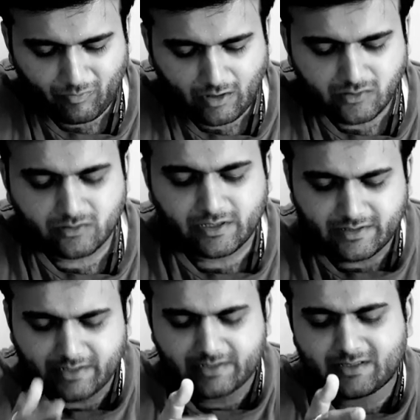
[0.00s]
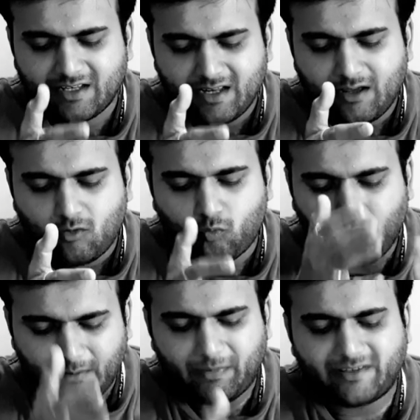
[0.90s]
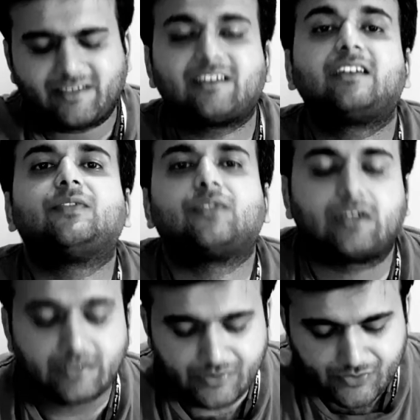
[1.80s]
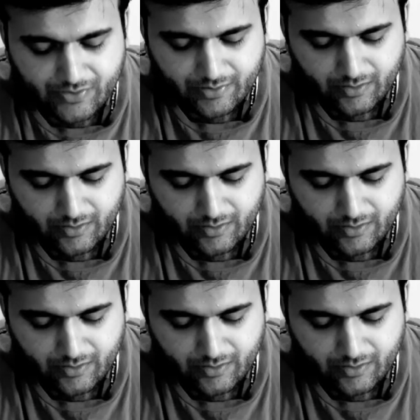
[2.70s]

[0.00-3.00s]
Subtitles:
So this is one basic difference